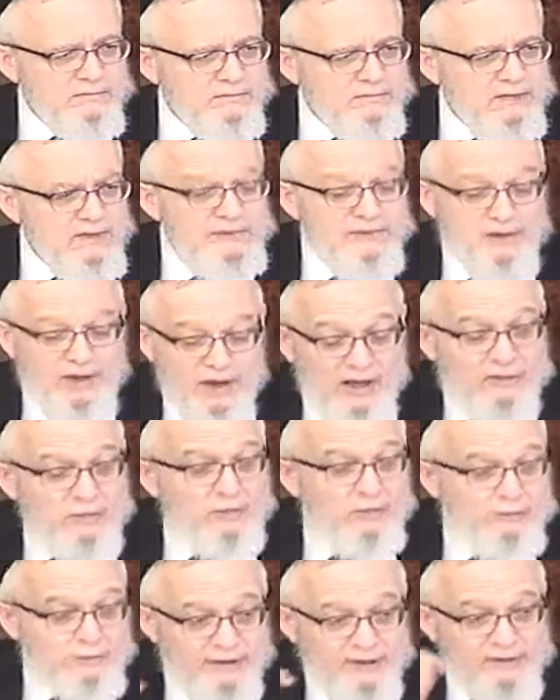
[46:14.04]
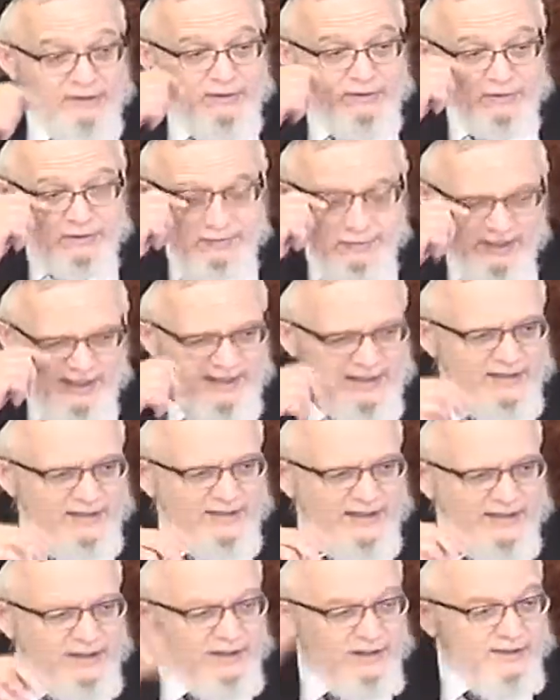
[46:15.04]
If God would bring those plagues
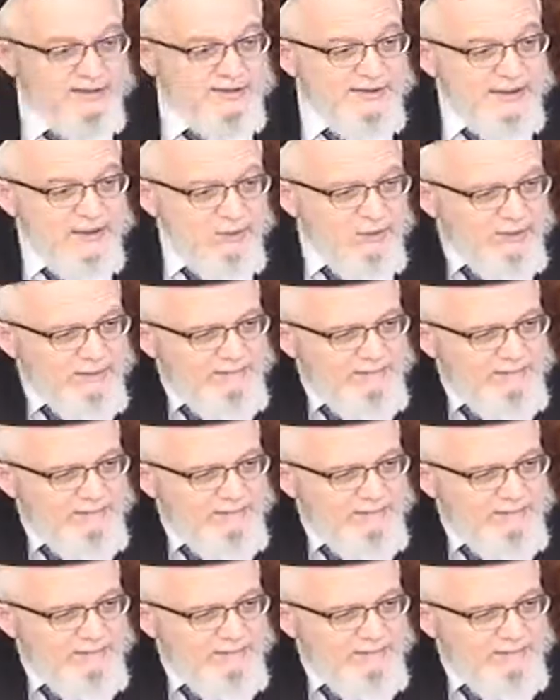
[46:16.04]
and he doesn't take away